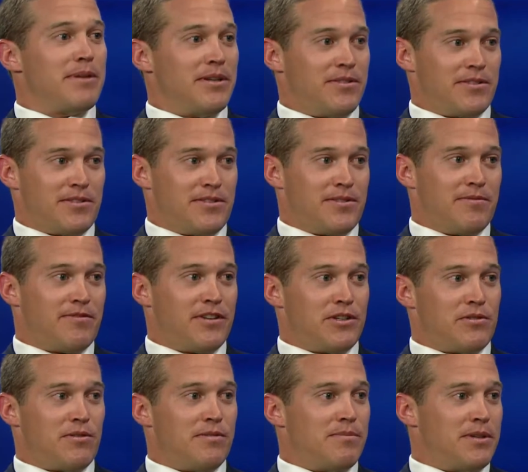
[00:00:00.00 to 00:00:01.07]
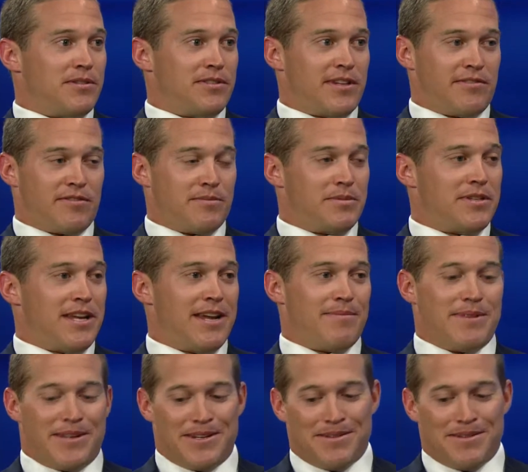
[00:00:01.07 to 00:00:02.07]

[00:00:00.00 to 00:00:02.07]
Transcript: pills or some fish oil pills like from salmon,